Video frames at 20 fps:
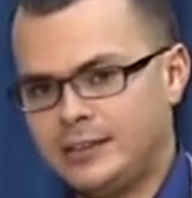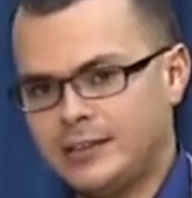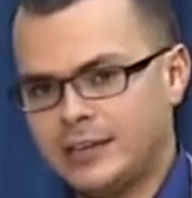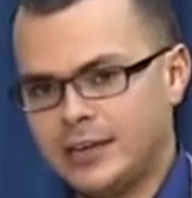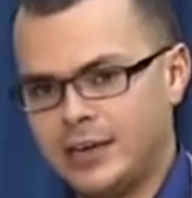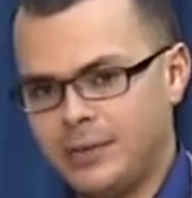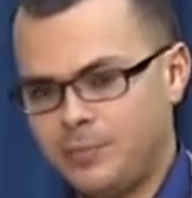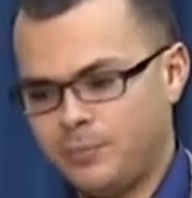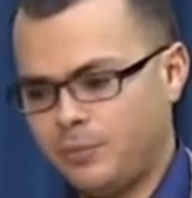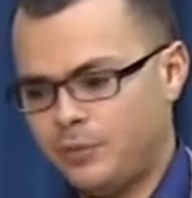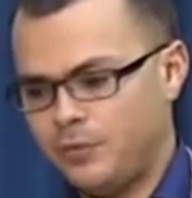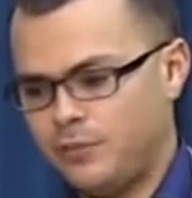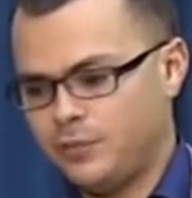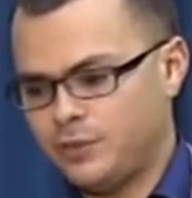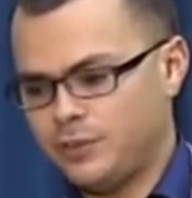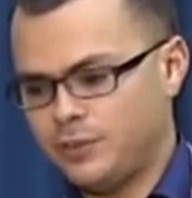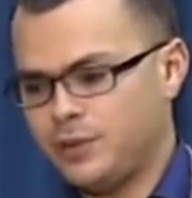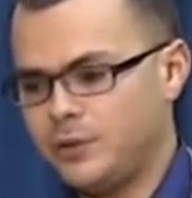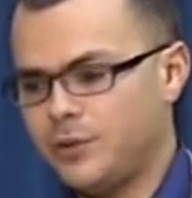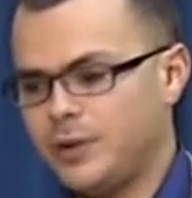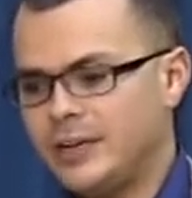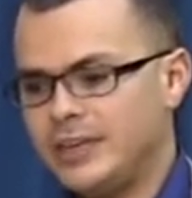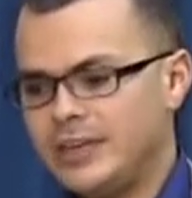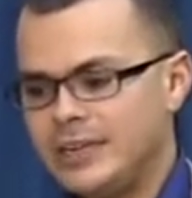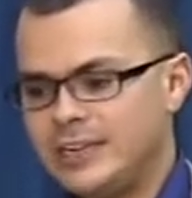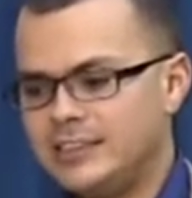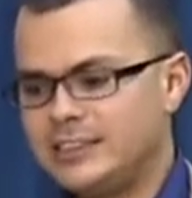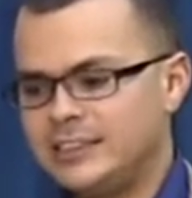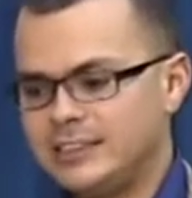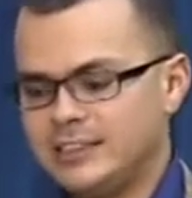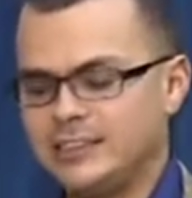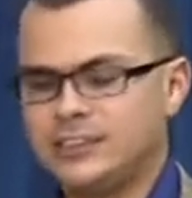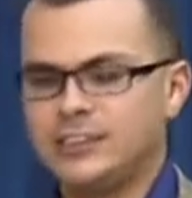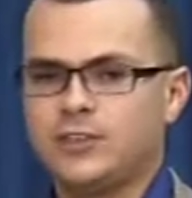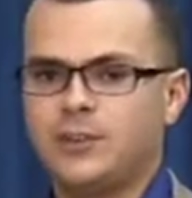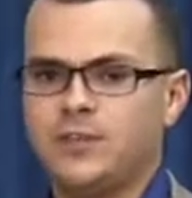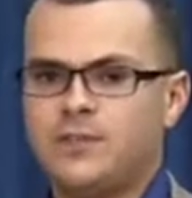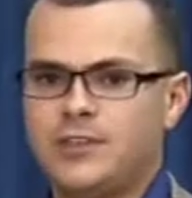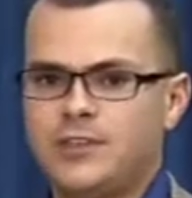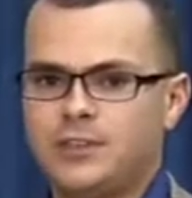type of, so an instance
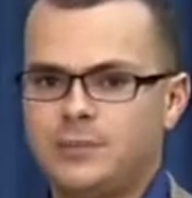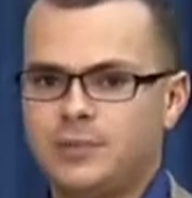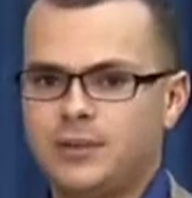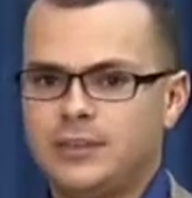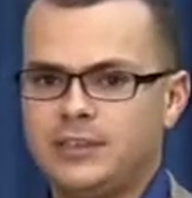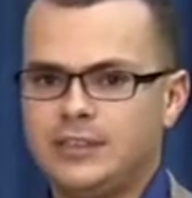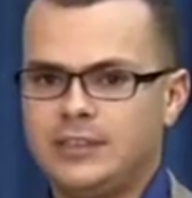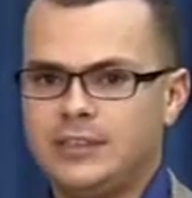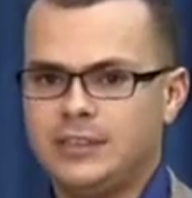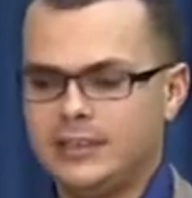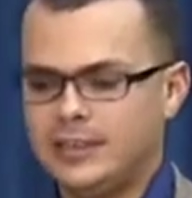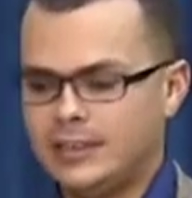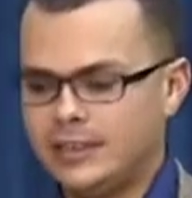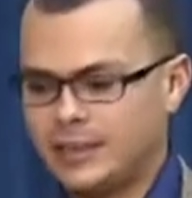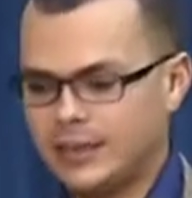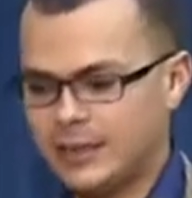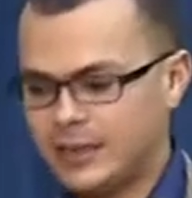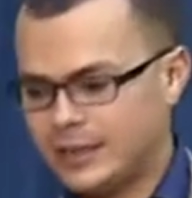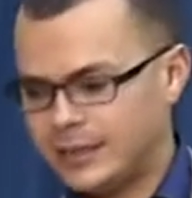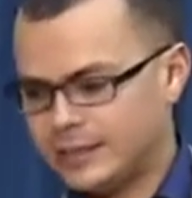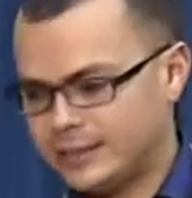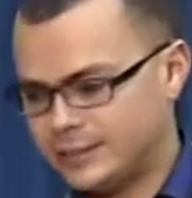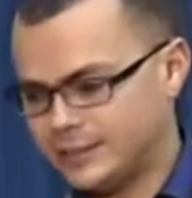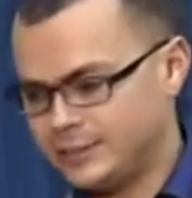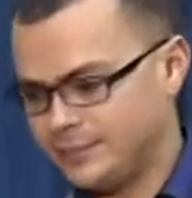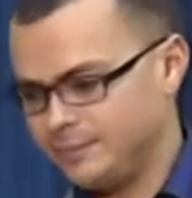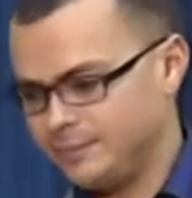of this particular class.